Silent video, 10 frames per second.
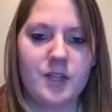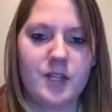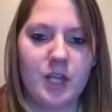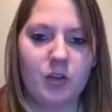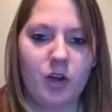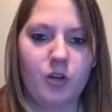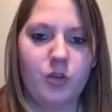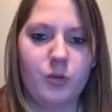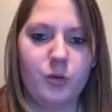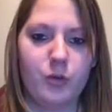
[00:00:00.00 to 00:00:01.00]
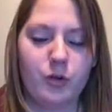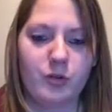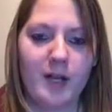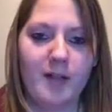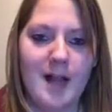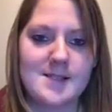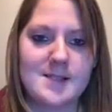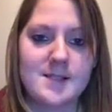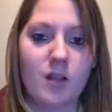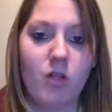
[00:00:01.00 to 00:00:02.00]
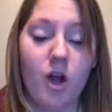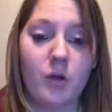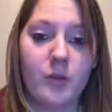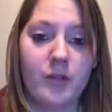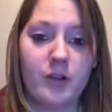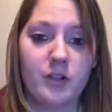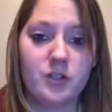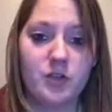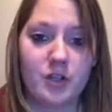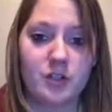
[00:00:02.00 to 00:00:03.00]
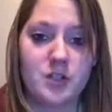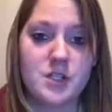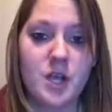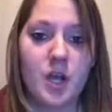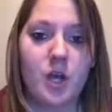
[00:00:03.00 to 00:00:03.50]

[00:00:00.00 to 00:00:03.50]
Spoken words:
the kindergarten through third grade classes, along with their instructors,